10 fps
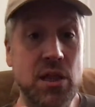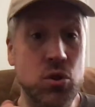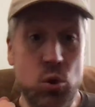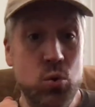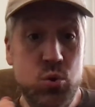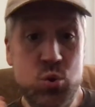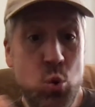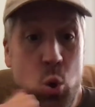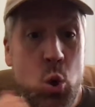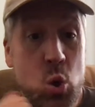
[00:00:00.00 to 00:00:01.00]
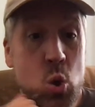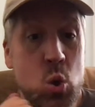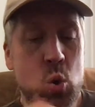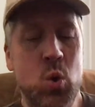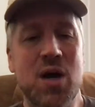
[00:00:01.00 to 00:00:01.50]
the loose.
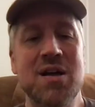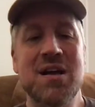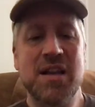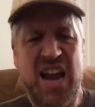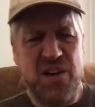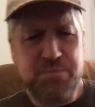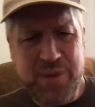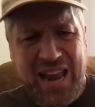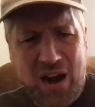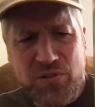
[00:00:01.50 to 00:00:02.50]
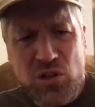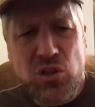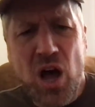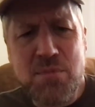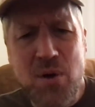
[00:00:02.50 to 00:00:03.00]
Woo! Be careful of
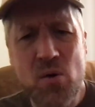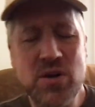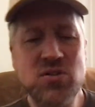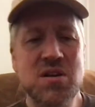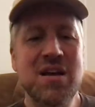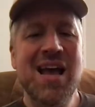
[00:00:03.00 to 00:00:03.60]
lawnmowers.